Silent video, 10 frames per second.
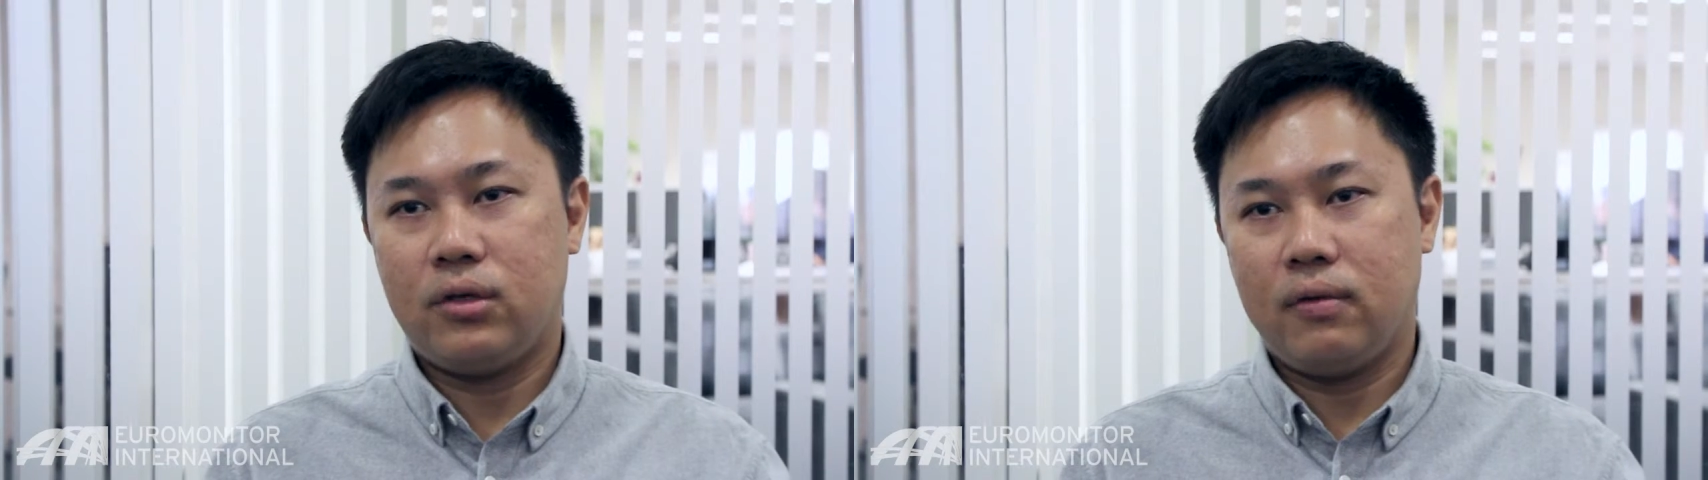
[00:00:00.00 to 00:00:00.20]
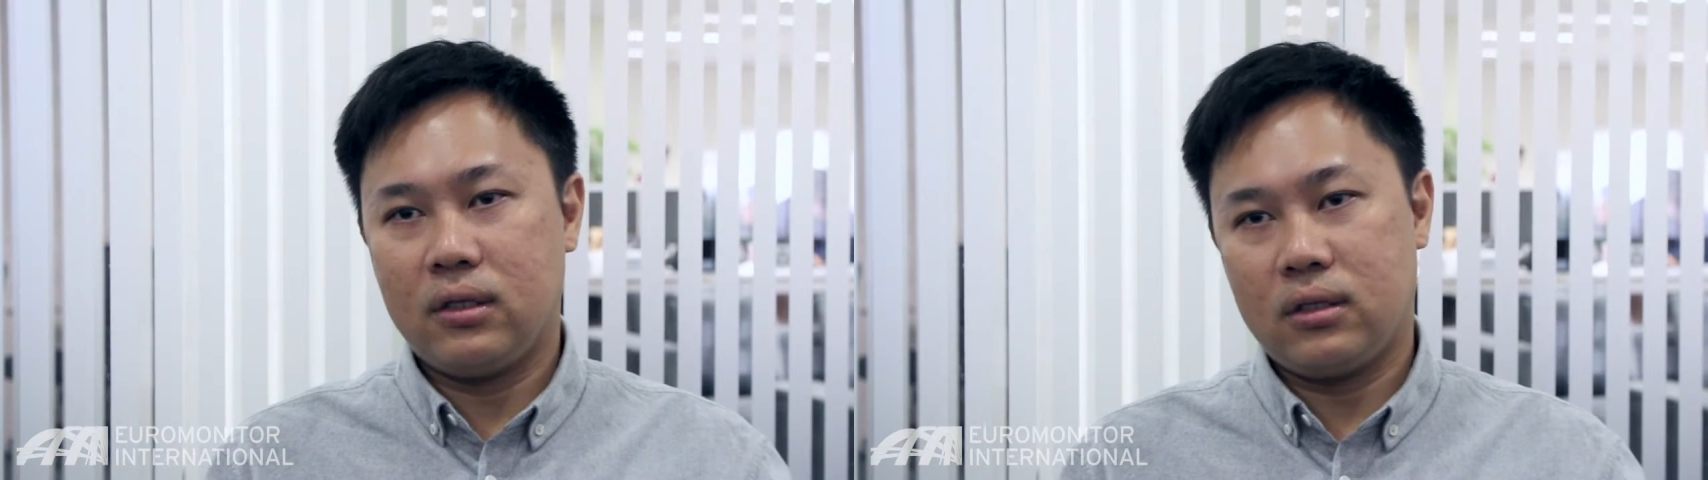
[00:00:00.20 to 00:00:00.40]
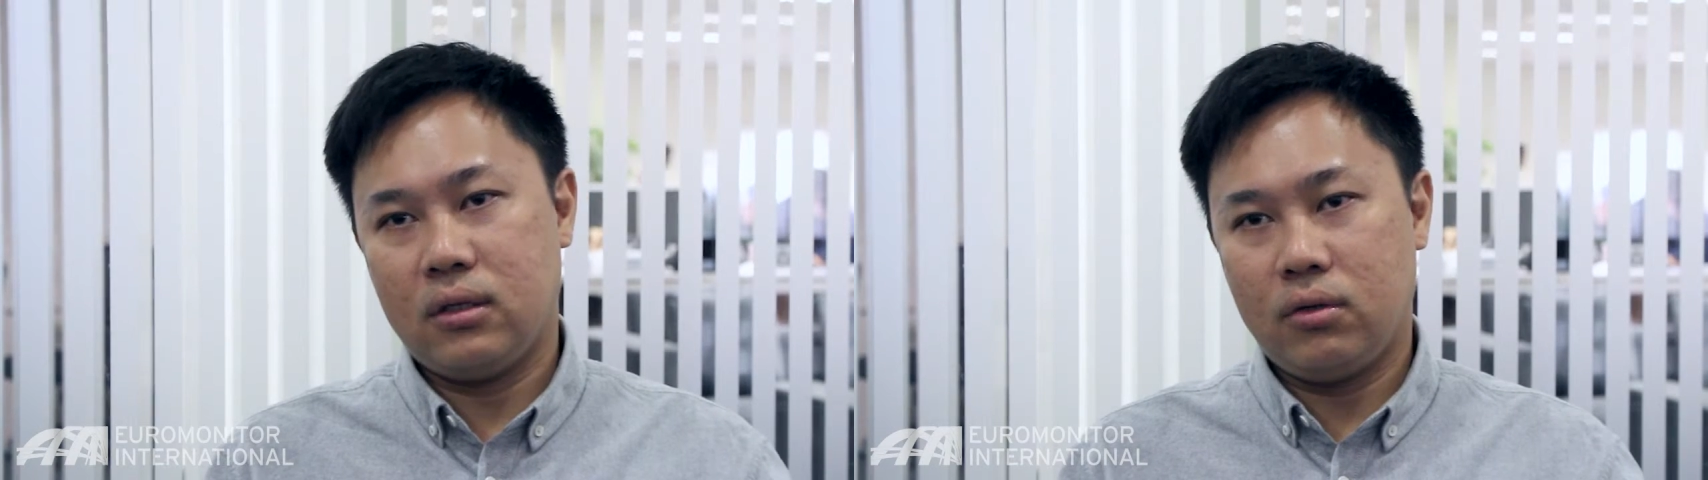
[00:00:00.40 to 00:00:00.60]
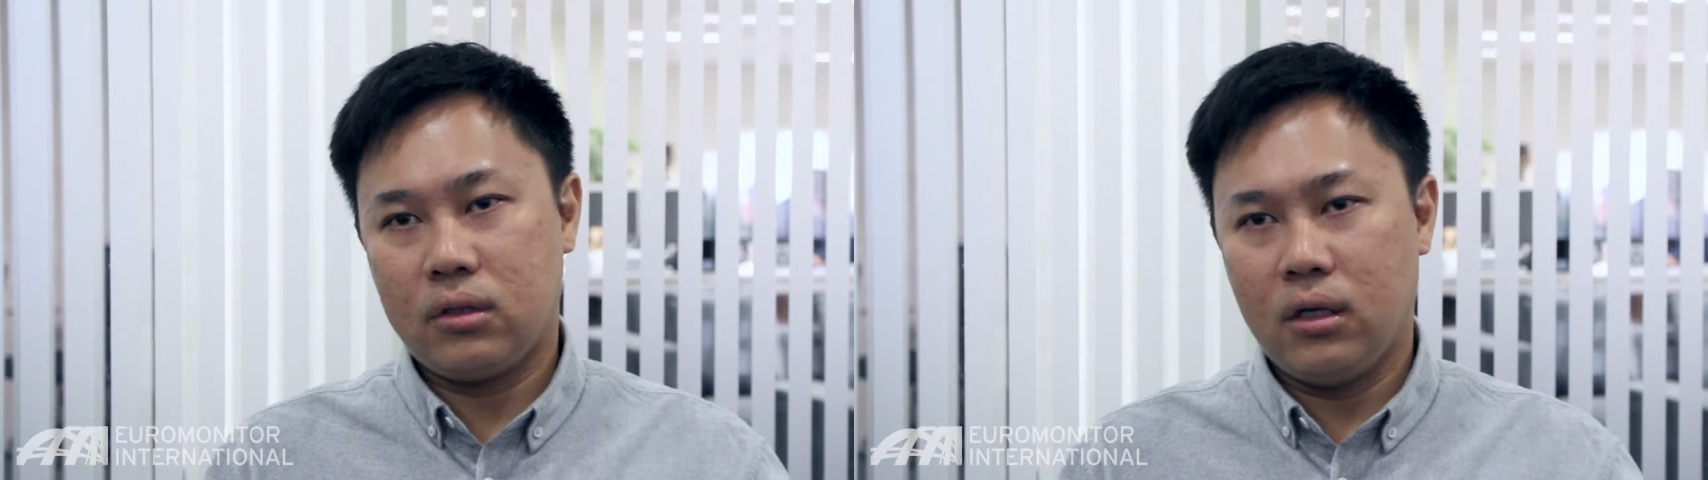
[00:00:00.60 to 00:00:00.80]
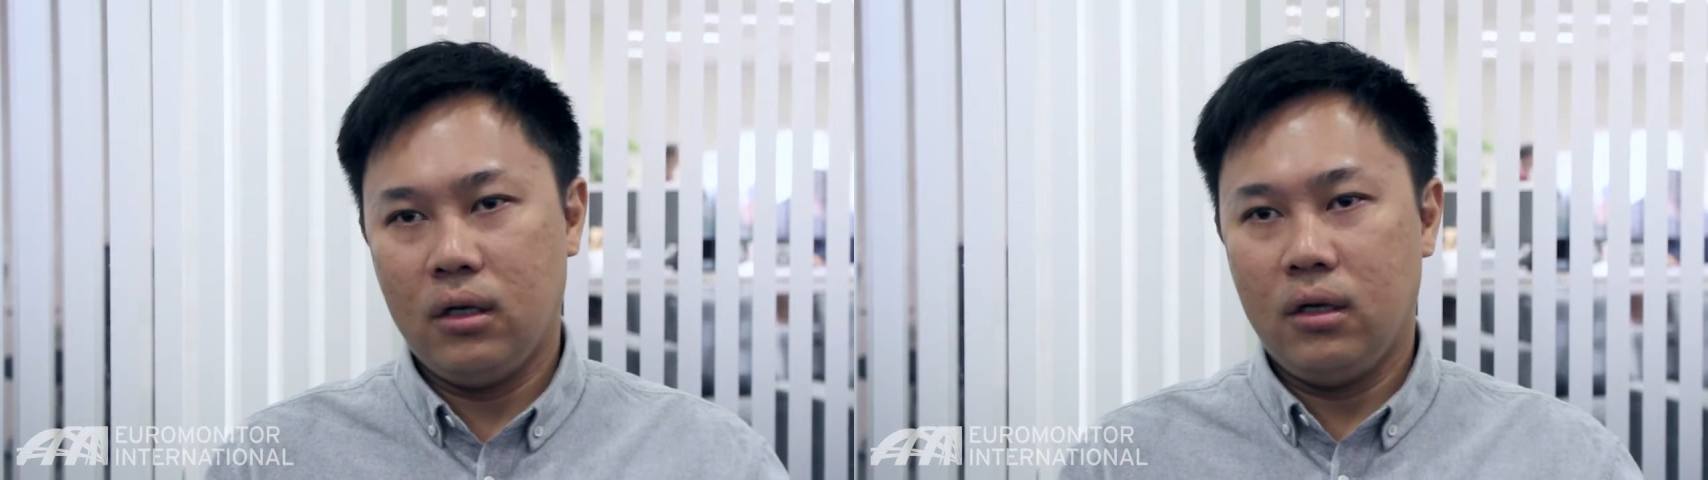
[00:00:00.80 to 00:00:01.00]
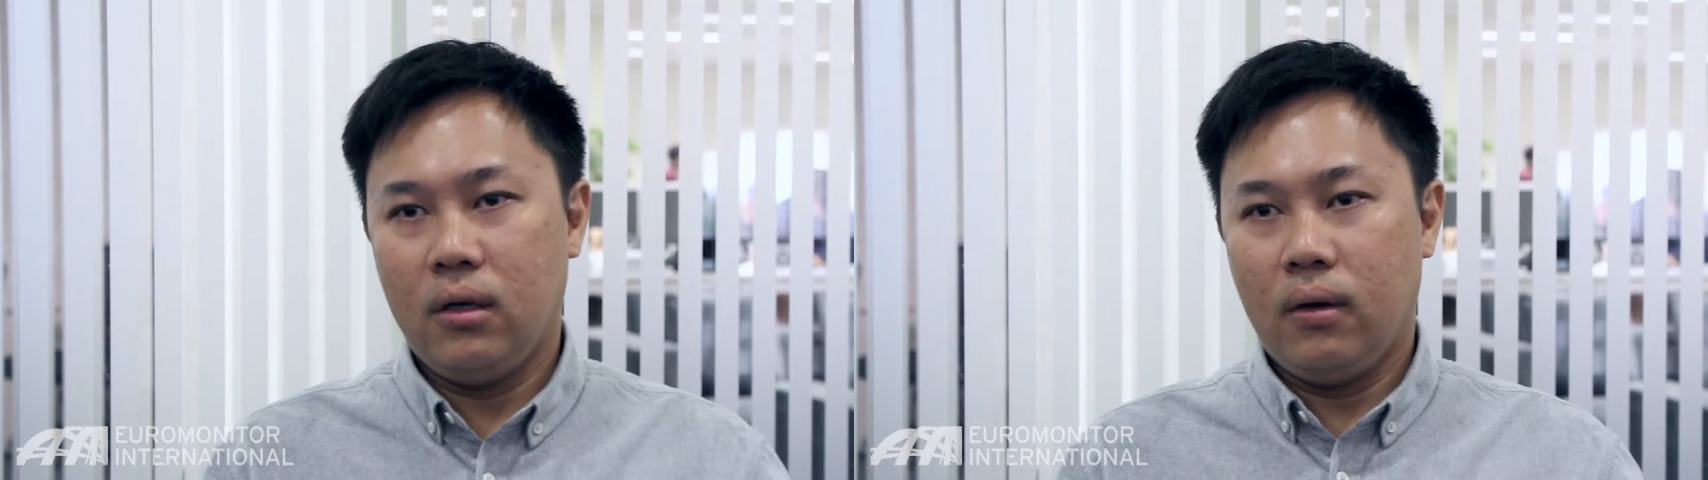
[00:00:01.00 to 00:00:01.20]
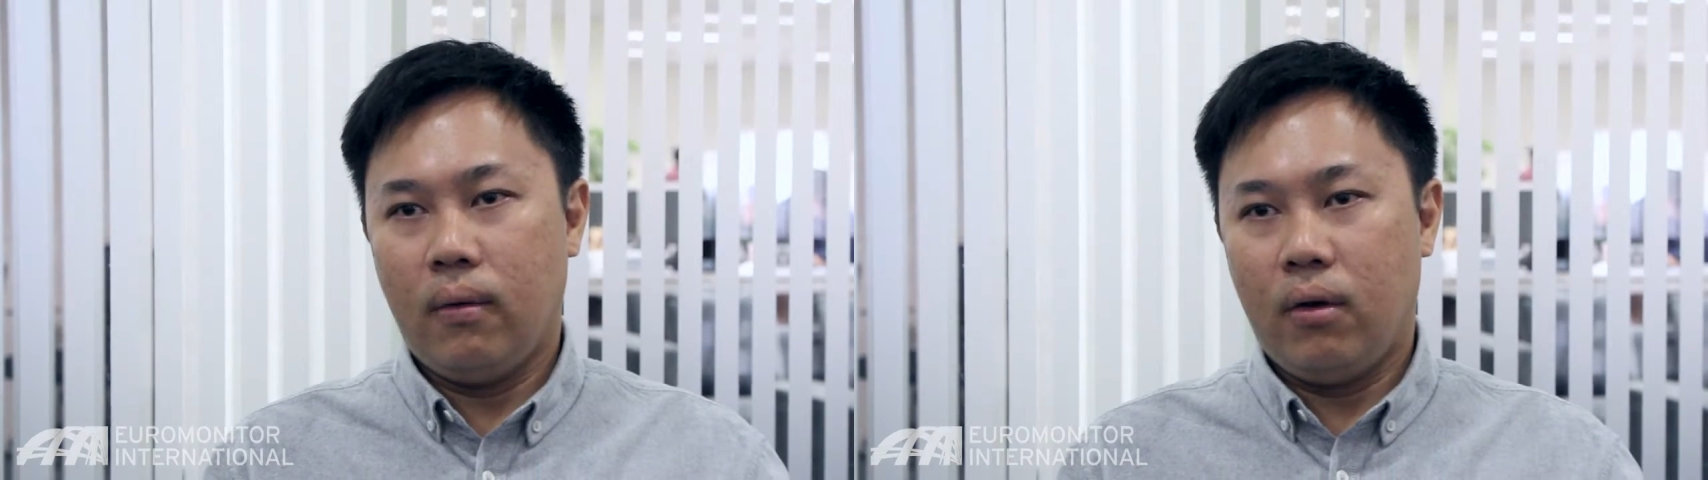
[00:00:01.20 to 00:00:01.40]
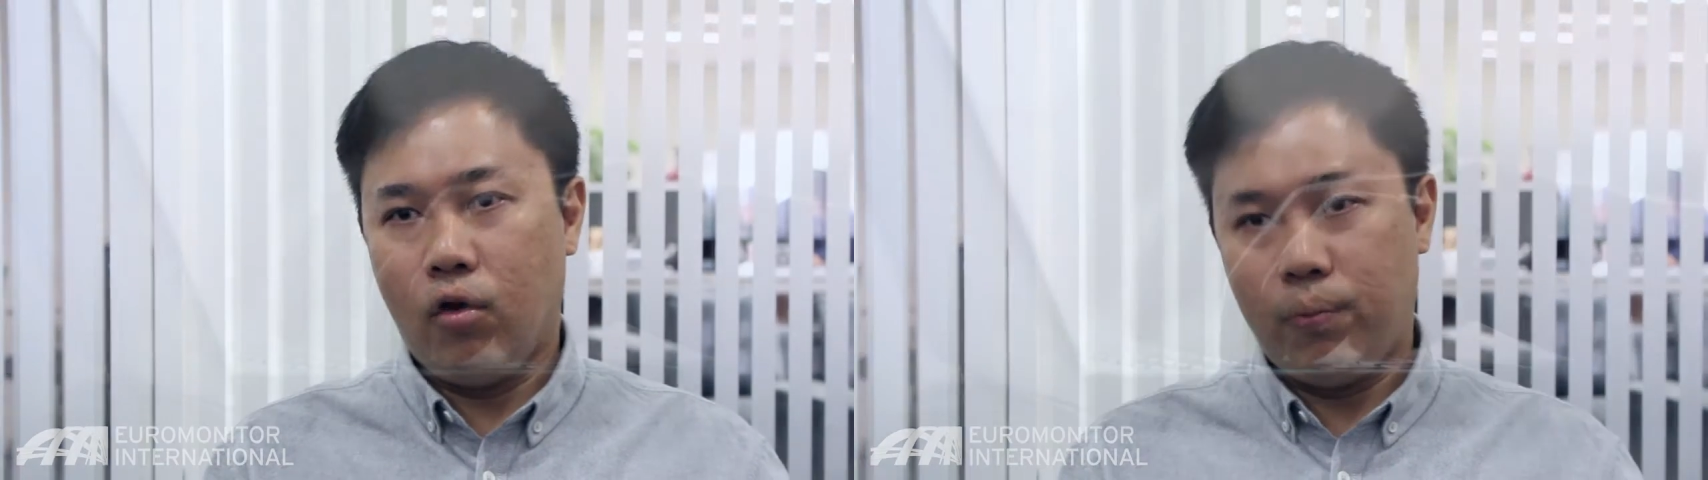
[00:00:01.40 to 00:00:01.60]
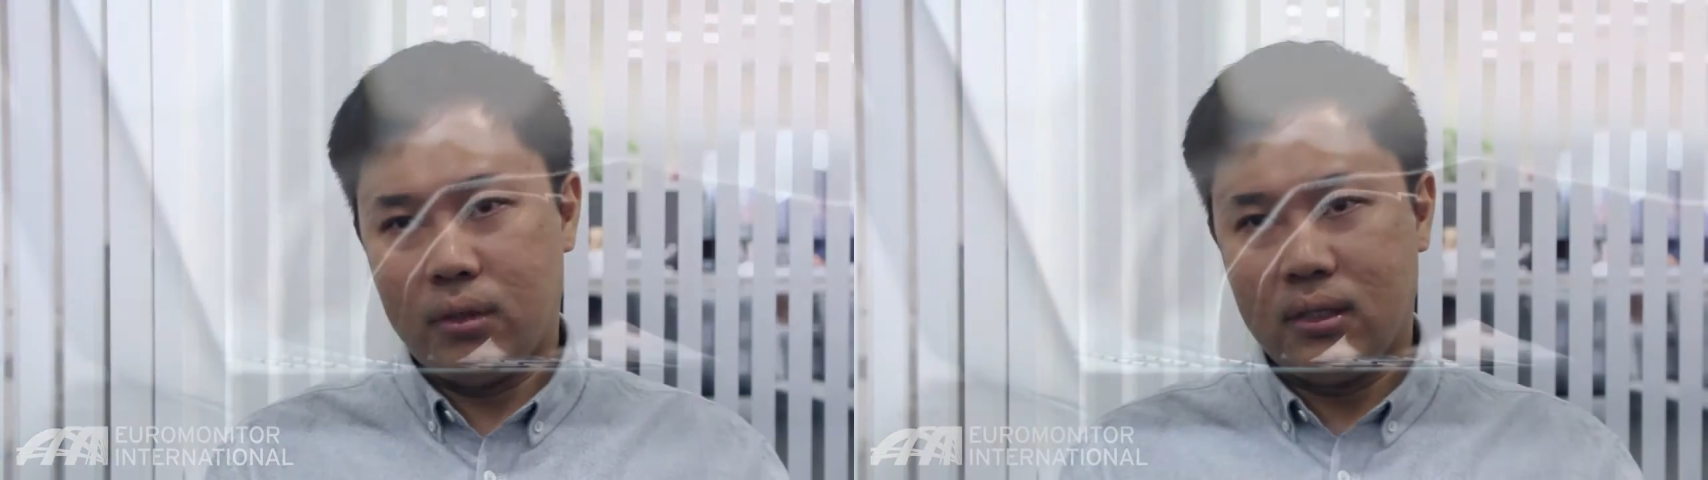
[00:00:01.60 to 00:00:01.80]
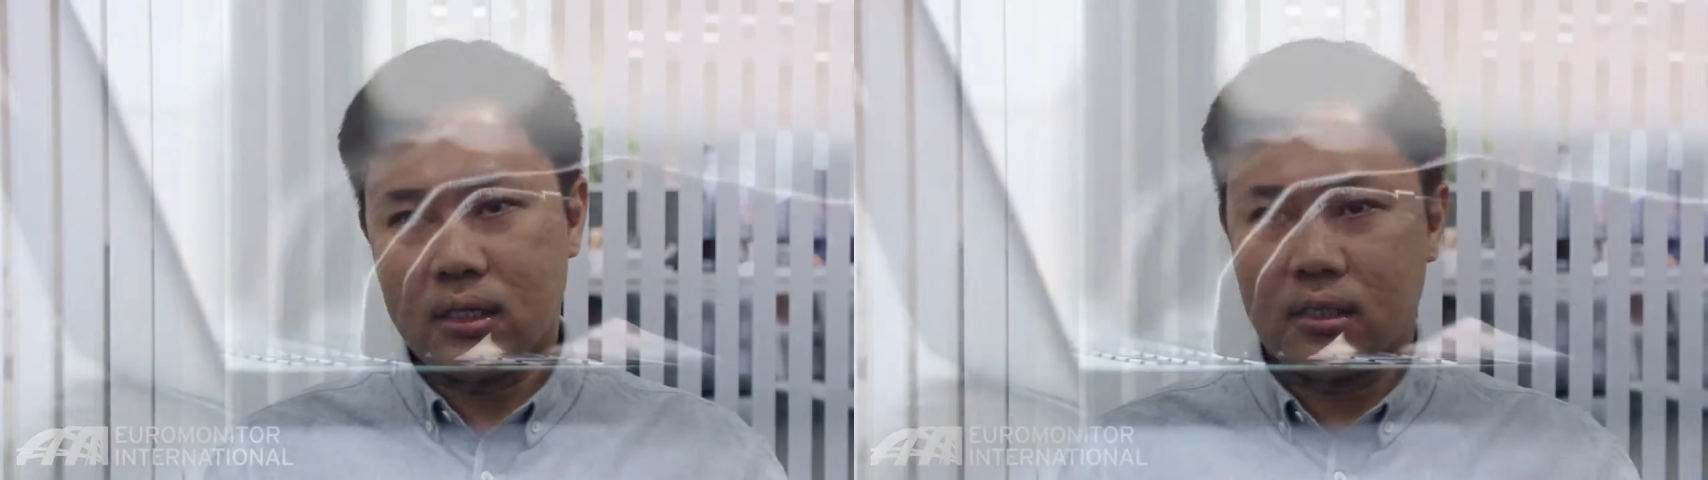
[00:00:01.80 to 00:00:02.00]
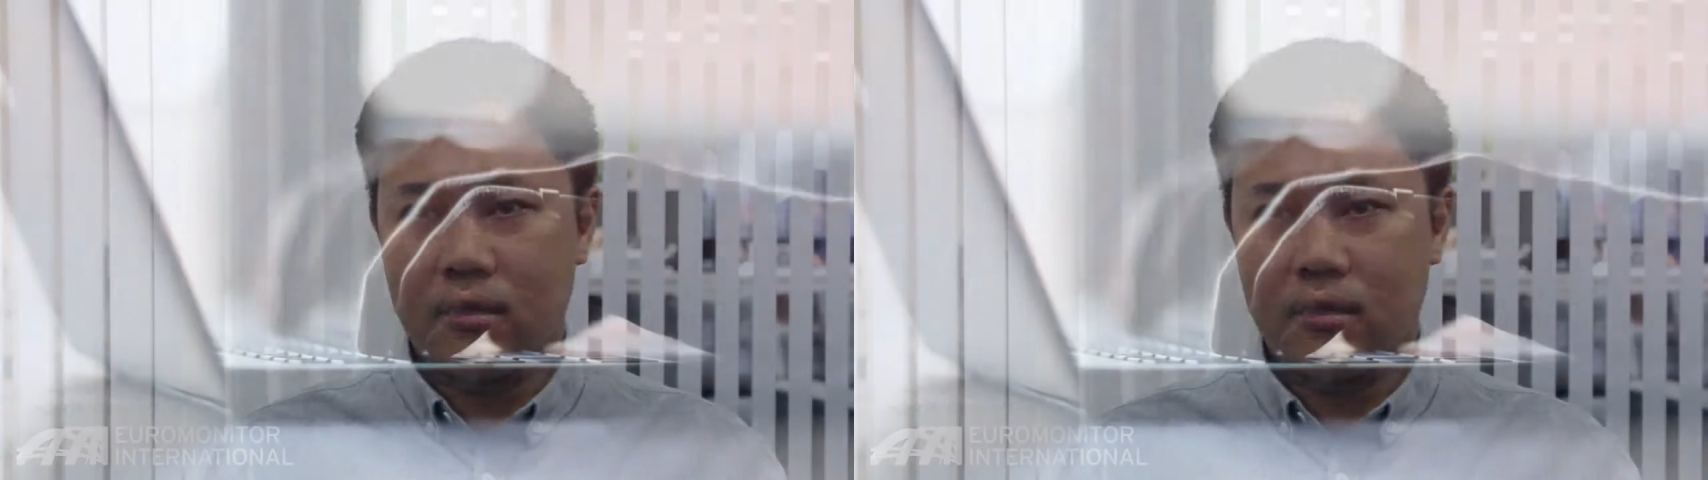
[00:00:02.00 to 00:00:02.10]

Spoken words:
driving sales. Old products